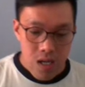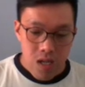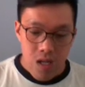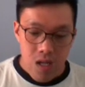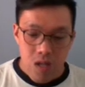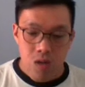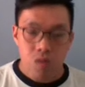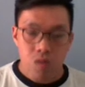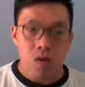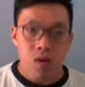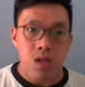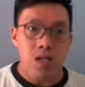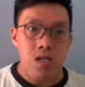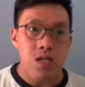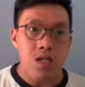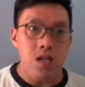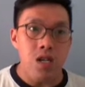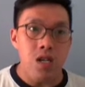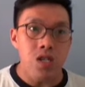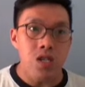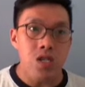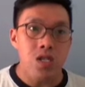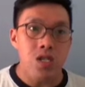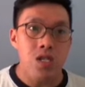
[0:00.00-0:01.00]
do a
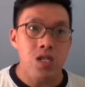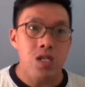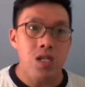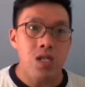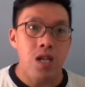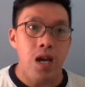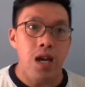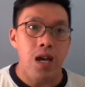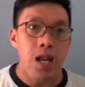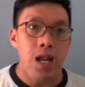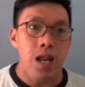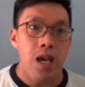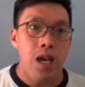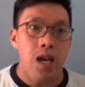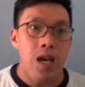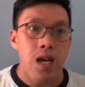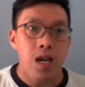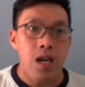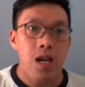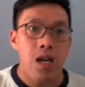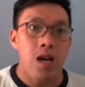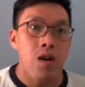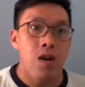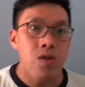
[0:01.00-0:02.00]
search.
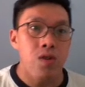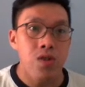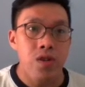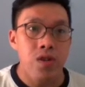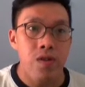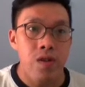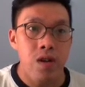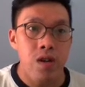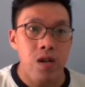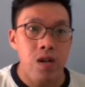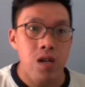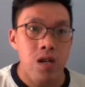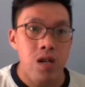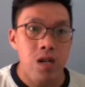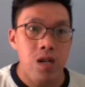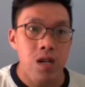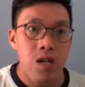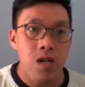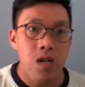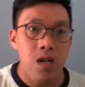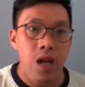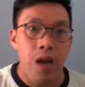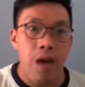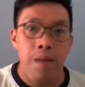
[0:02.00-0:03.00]
Thailand
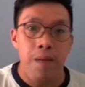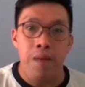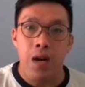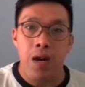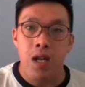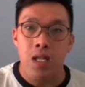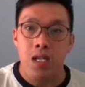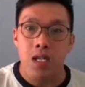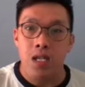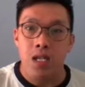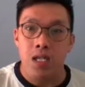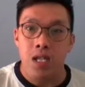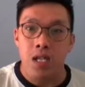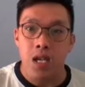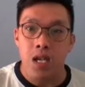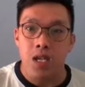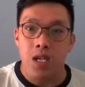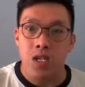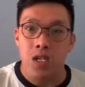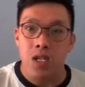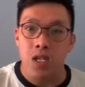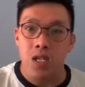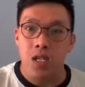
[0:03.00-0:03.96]
Cultural MRT station.